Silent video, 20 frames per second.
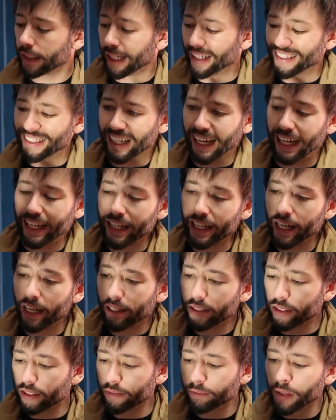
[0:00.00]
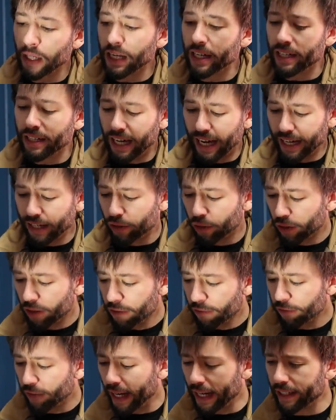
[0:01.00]
Cascadias. I
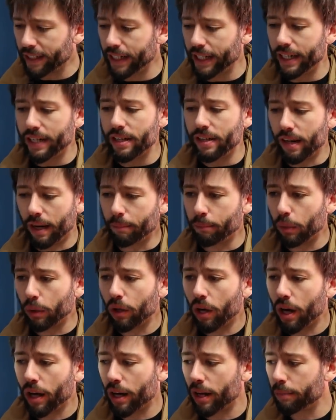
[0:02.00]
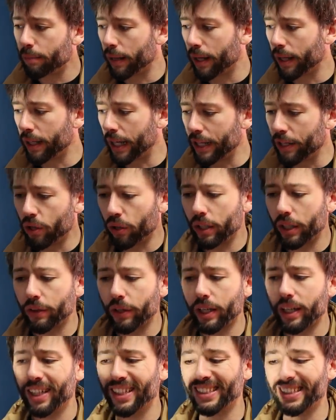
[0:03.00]
couldn't find the number on them, but I know they
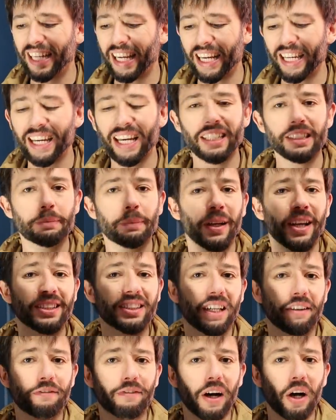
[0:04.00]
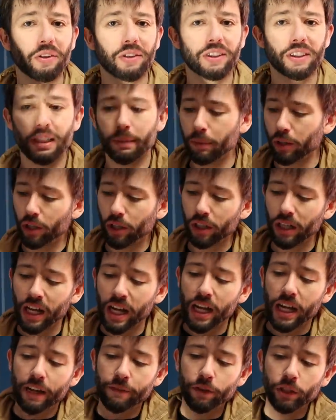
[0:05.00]
were Cascadias because I found similar.
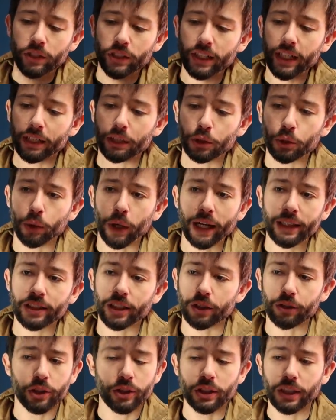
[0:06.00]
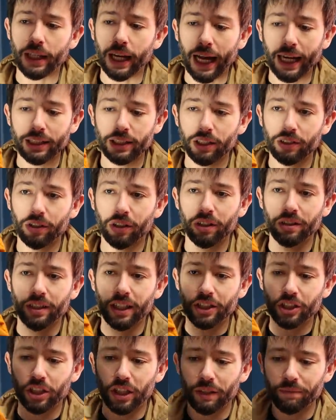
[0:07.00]
If you see the treads are just in excellent
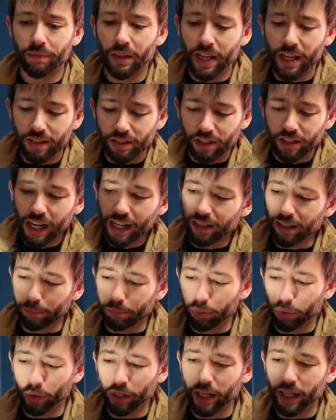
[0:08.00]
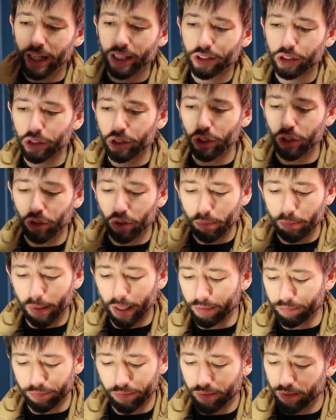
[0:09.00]
condition. They're not the prettiest shoe,
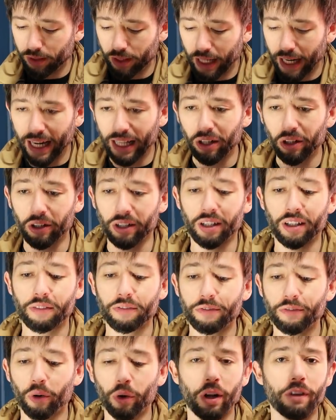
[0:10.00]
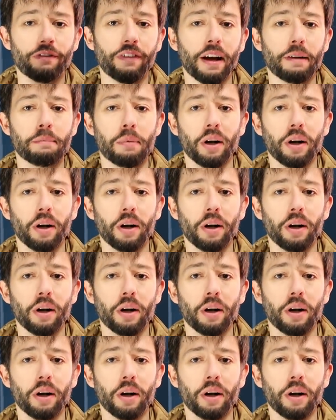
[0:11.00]
but hey look, 45